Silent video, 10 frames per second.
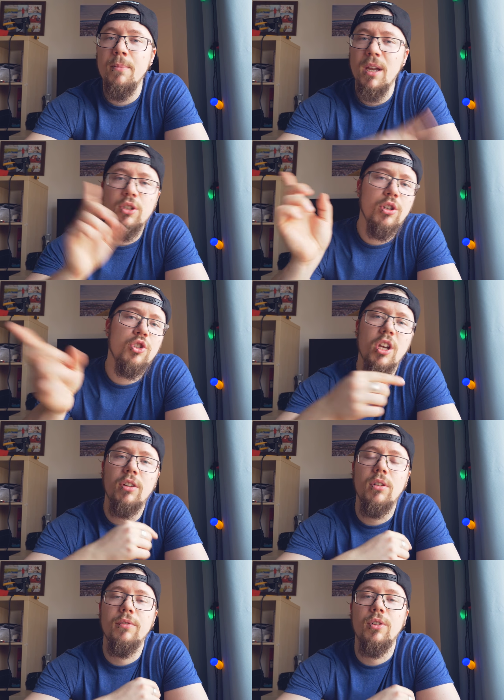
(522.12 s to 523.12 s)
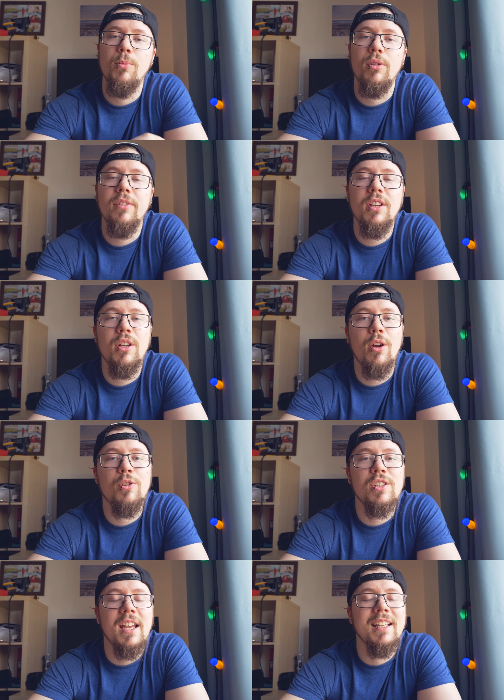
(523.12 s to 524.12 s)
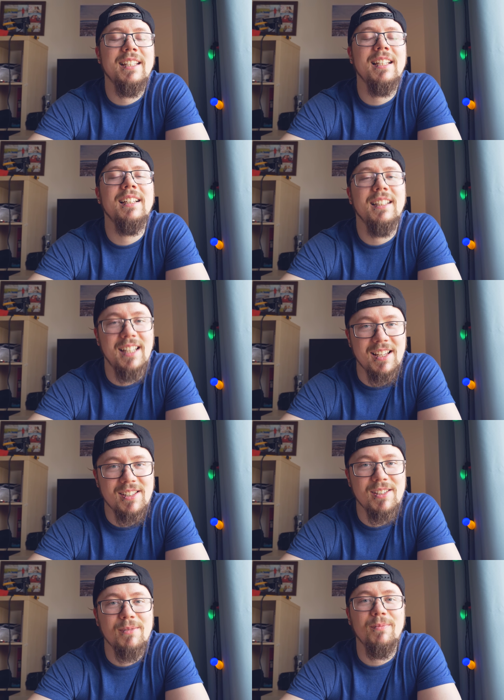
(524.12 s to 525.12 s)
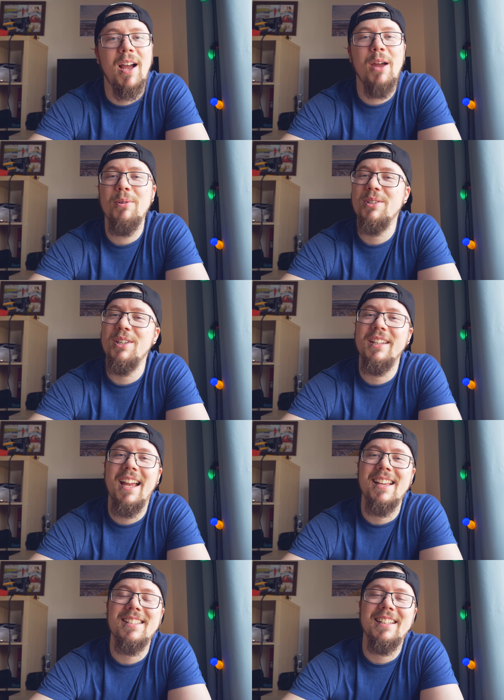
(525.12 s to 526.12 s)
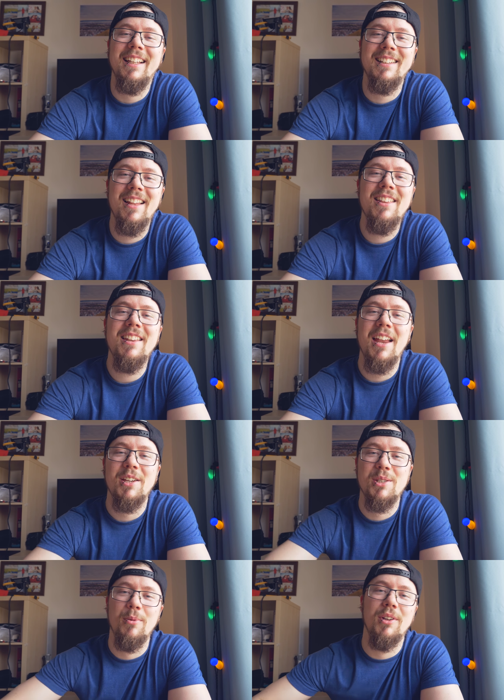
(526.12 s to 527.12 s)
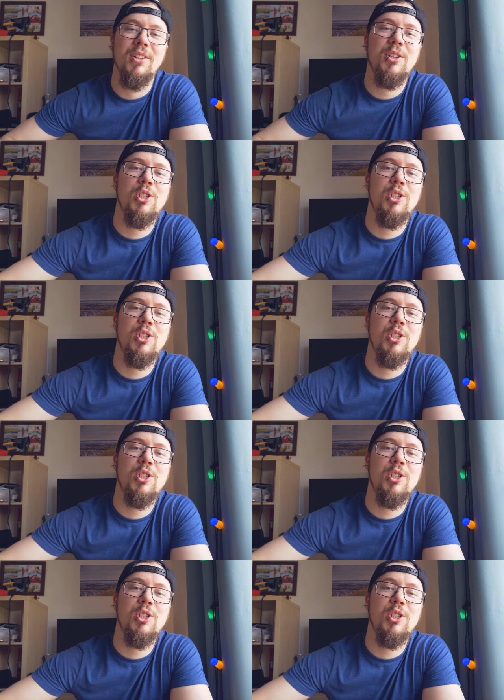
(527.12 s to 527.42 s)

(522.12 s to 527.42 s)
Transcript: Make sure to check around for more videos, and yes, I will see you guys in the next one.